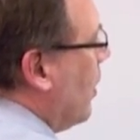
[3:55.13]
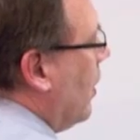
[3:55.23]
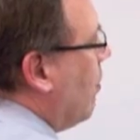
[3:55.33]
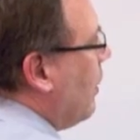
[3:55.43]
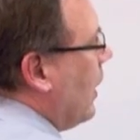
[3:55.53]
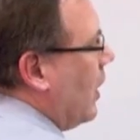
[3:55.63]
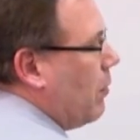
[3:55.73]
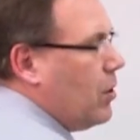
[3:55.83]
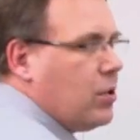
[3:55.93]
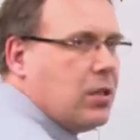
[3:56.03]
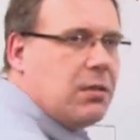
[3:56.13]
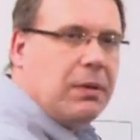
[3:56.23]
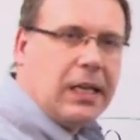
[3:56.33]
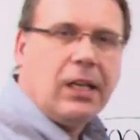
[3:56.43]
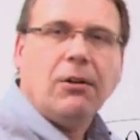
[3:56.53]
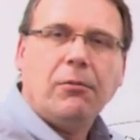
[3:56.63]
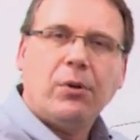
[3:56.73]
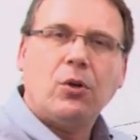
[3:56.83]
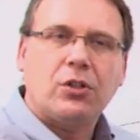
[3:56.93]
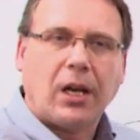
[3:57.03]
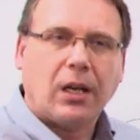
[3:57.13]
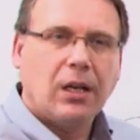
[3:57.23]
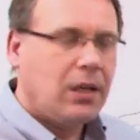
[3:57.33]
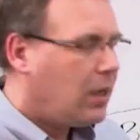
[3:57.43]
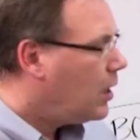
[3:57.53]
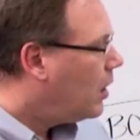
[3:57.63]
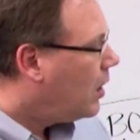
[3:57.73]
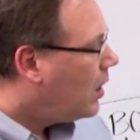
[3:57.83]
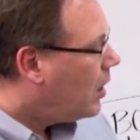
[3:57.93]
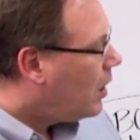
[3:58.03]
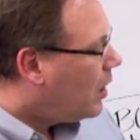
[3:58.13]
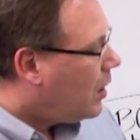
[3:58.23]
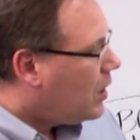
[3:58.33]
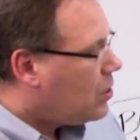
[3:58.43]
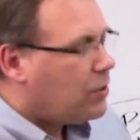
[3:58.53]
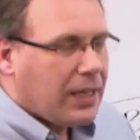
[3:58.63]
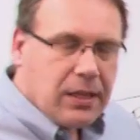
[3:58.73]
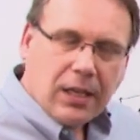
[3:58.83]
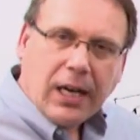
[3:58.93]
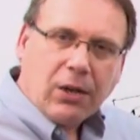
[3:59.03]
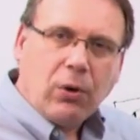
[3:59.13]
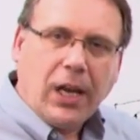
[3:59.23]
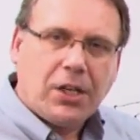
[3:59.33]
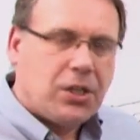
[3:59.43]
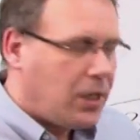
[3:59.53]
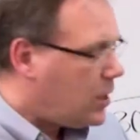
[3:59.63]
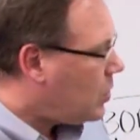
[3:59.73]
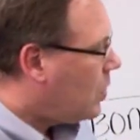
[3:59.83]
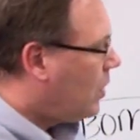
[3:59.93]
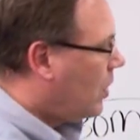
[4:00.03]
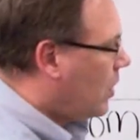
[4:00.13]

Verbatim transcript: in the beginning, because it's the beginning of a project. So then the calculation is,